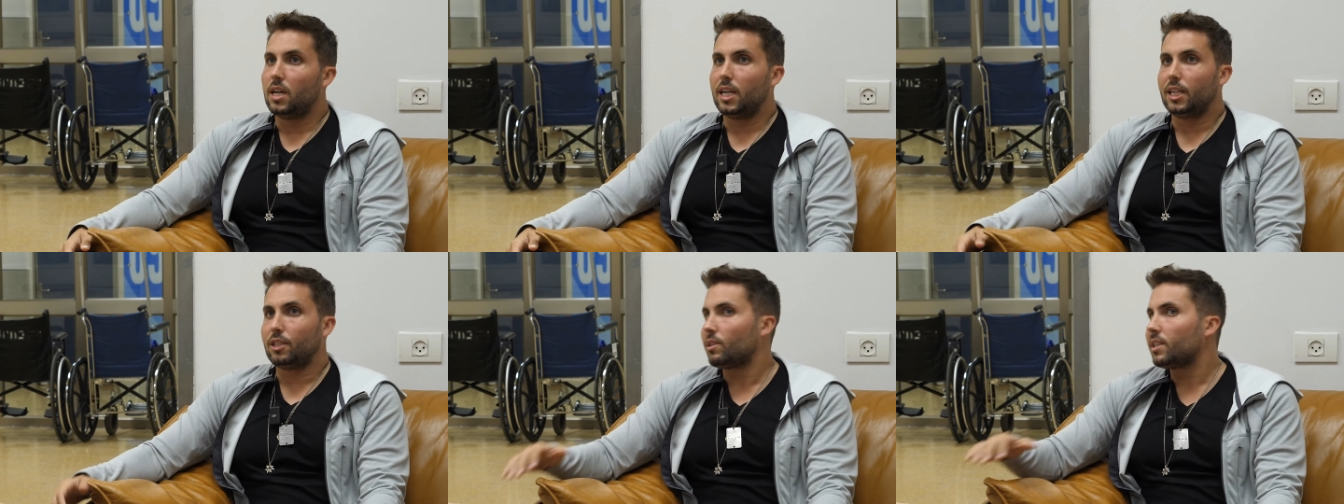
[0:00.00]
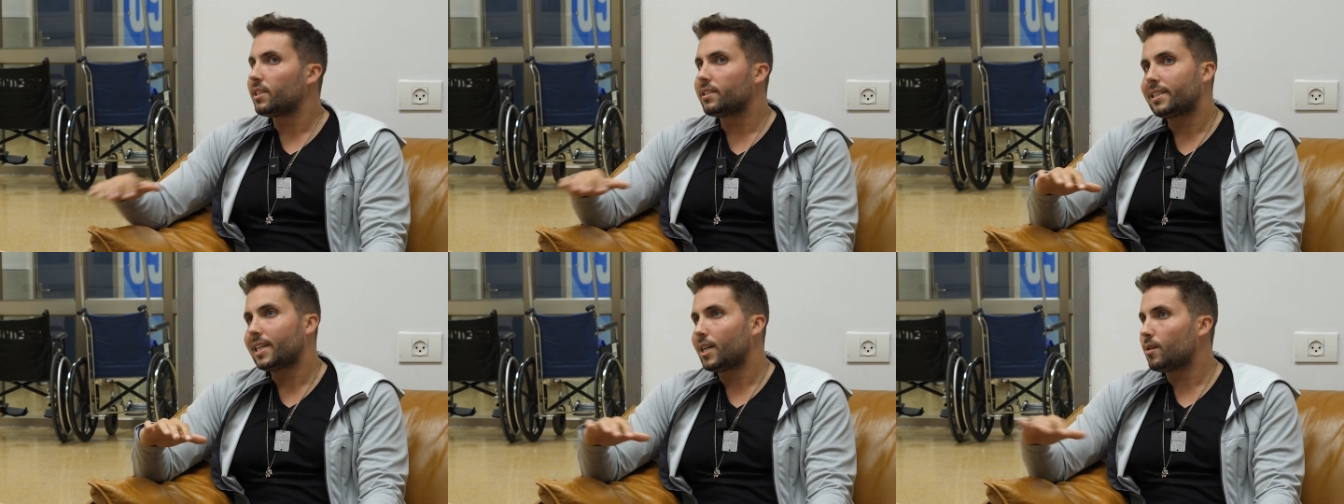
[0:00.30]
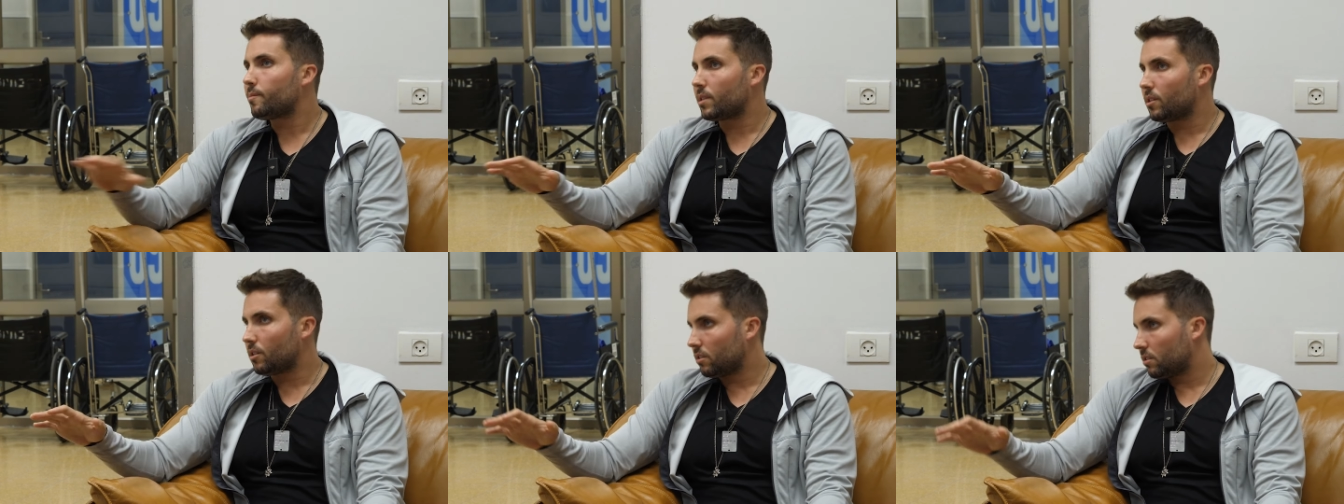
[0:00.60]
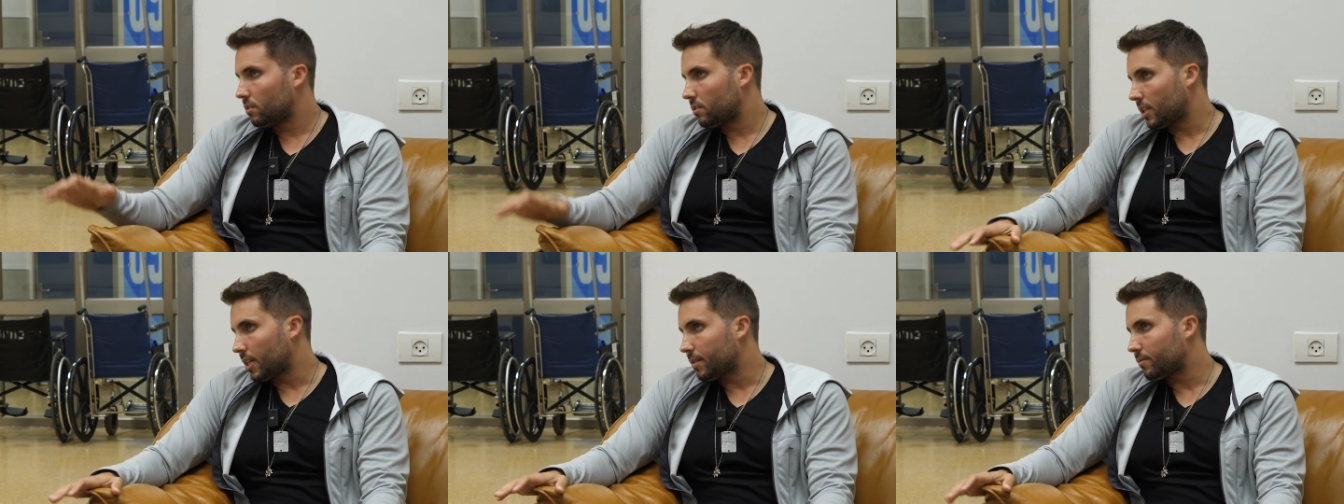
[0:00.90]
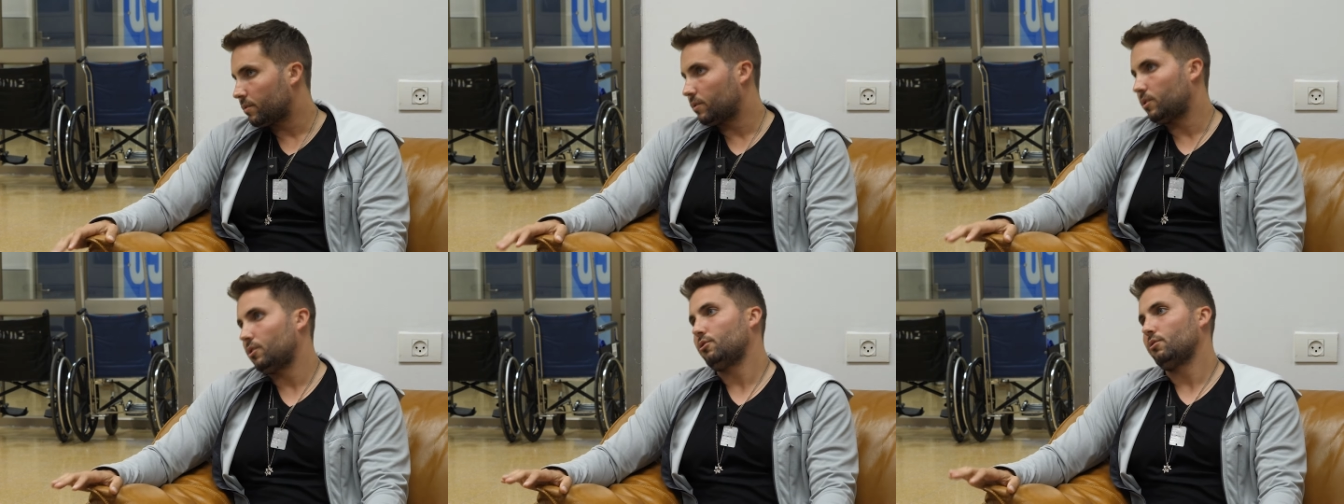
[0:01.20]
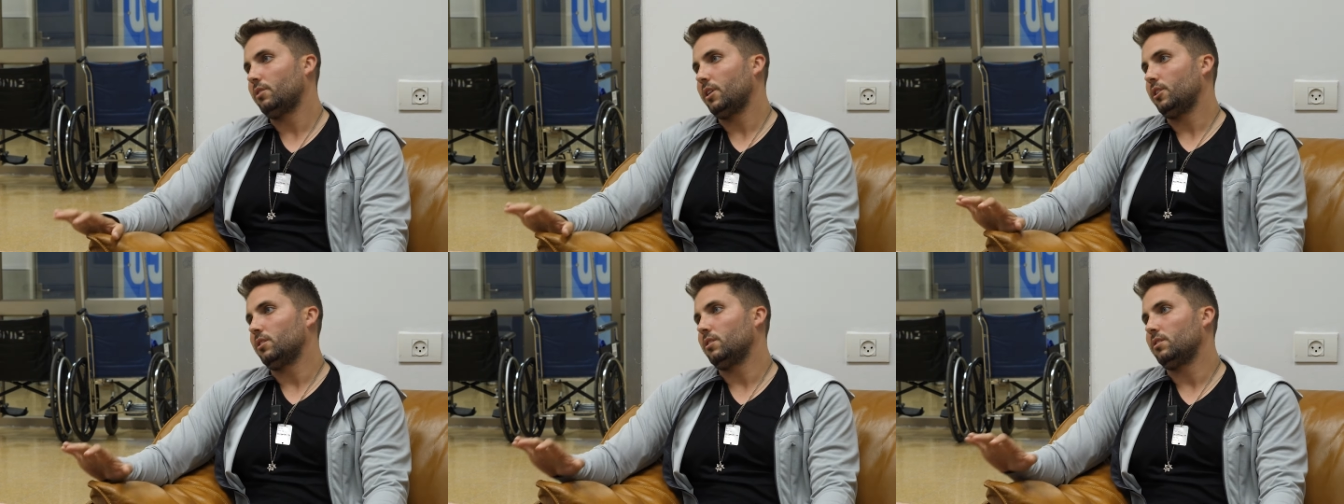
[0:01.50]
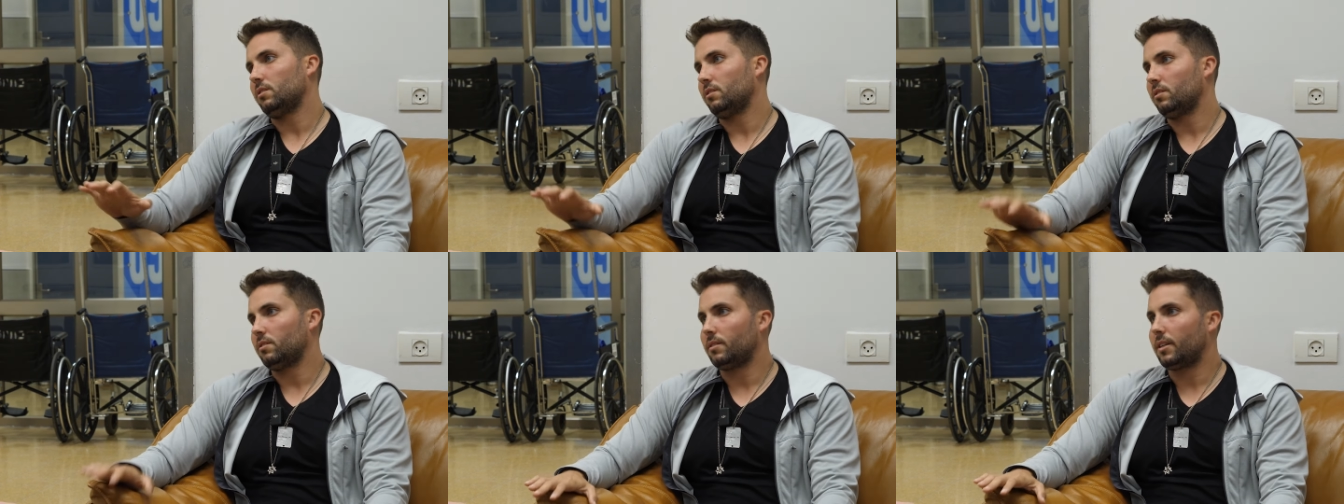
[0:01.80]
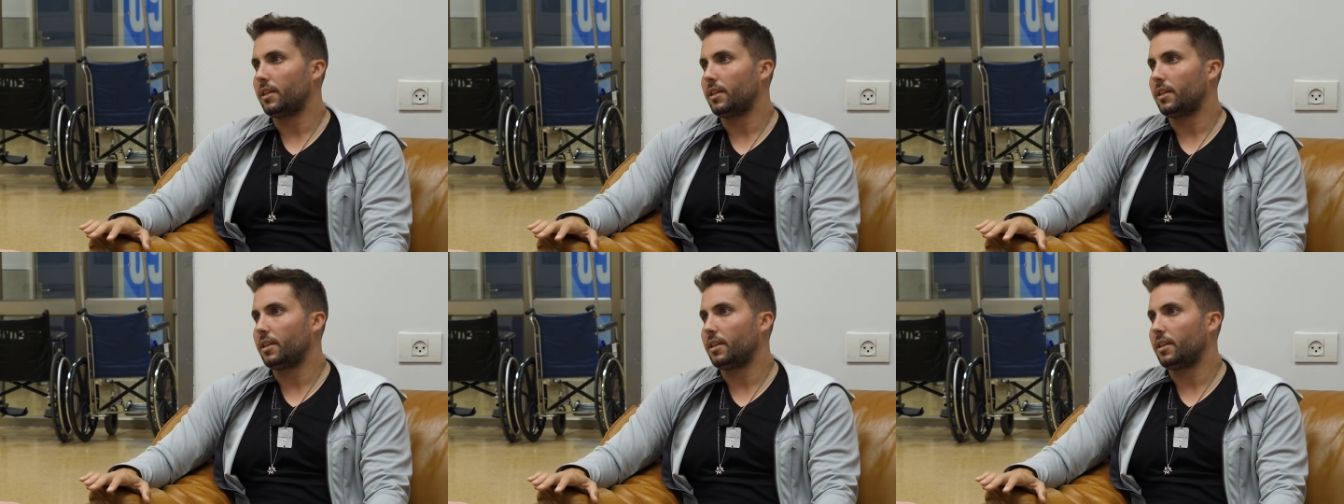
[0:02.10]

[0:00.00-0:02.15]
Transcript: Israelis help in all types of situations,